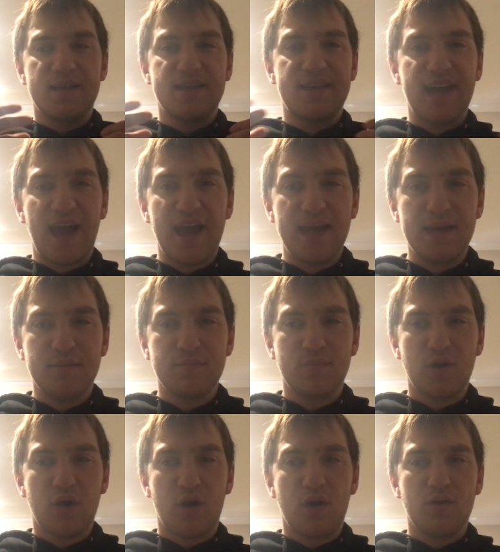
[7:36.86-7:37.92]
game,
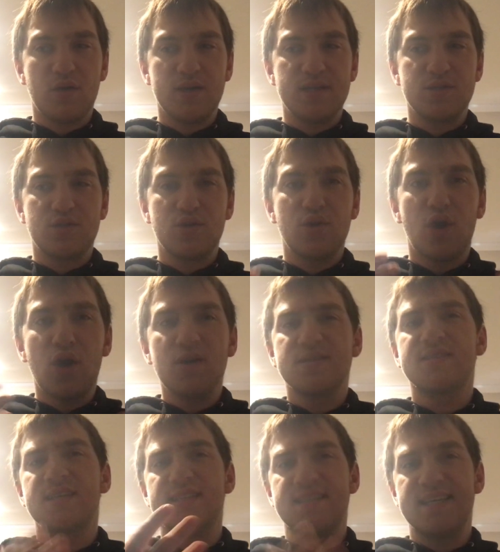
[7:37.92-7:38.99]
into her
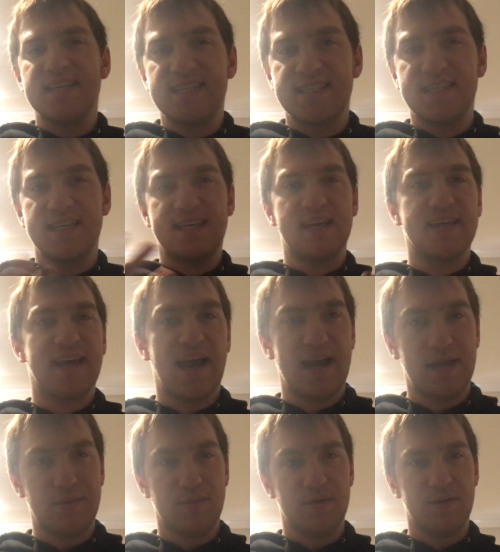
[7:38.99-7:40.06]
sadistic
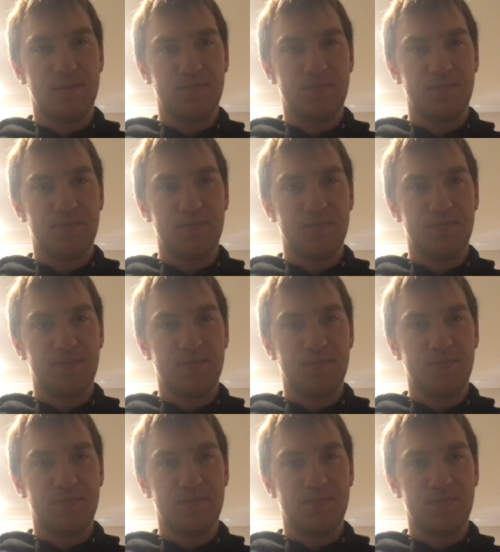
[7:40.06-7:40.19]
game.